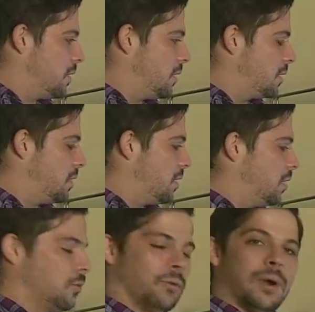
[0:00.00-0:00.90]
the
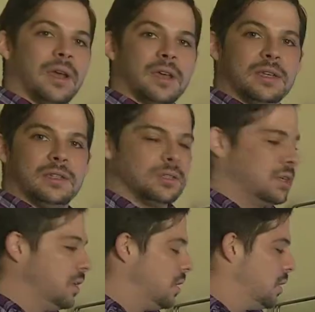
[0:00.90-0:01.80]
acidity will rise,
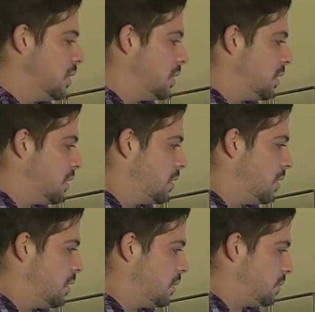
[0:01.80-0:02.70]

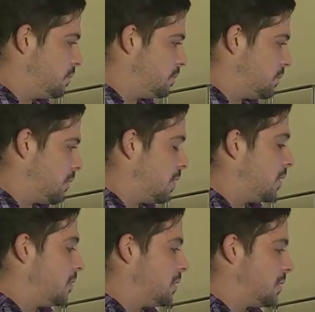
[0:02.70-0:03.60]
or
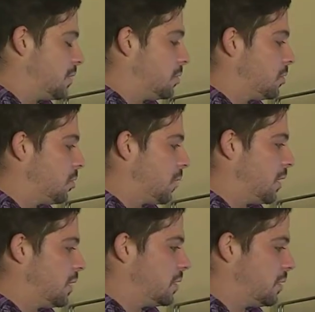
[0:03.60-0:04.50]
the CO2 will
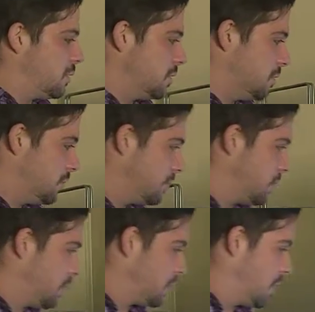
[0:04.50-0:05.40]
rise,
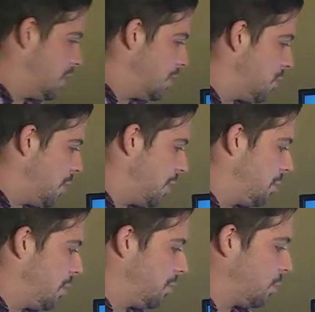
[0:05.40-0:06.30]
so you'll see a reading
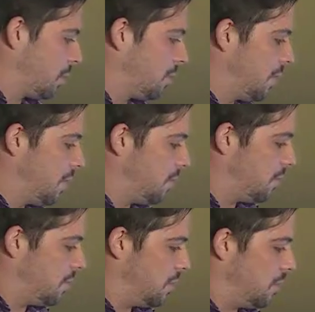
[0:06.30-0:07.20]
above 45.
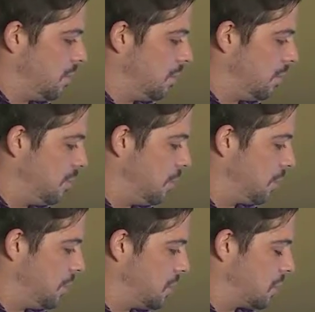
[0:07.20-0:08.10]

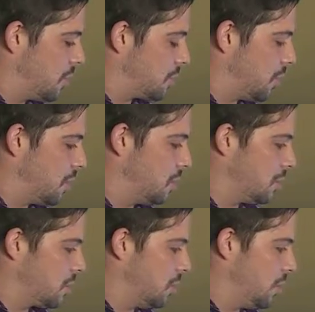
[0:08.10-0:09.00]
Both these, your respirations
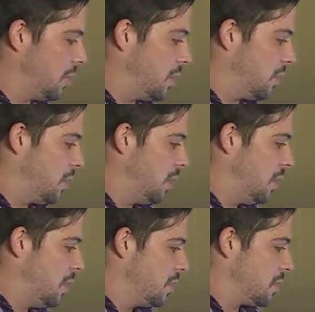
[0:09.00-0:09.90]
are slowing down.
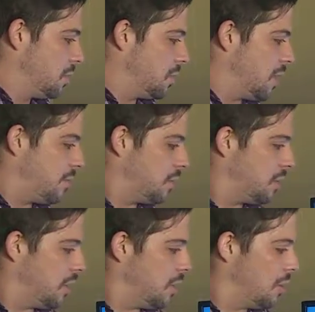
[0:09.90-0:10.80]
This one you have
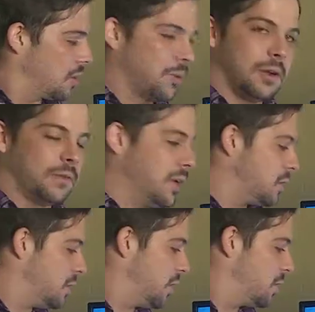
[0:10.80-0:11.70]
a longer period of
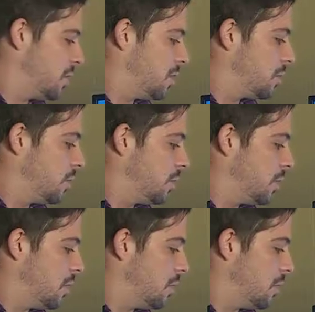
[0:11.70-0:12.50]
exhalation. This one,